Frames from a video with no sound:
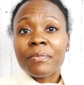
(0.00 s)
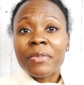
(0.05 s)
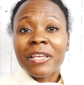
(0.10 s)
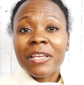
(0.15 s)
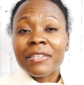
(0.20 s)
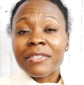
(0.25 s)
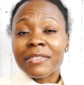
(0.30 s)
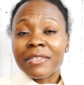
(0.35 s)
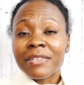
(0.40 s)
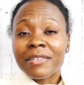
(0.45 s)

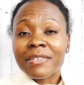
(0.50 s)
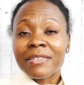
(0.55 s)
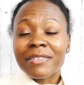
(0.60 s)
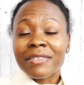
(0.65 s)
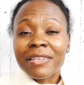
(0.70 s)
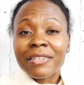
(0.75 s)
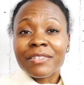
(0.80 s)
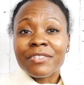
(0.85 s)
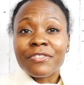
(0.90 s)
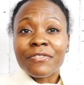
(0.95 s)

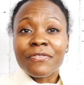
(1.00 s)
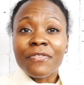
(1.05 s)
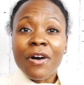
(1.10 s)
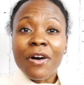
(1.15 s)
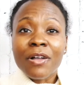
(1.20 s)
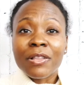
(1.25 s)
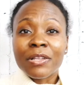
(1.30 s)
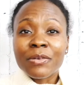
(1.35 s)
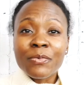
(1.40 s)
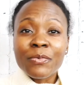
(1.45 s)
pieces into
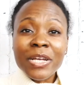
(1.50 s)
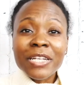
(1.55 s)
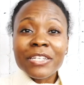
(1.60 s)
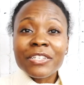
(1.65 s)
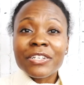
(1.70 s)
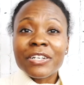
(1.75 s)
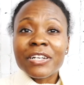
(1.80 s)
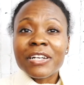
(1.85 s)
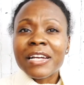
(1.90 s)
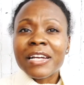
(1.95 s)
fall and
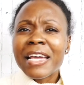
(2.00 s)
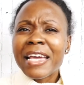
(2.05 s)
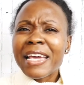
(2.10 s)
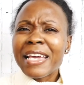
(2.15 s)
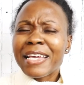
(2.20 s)
winter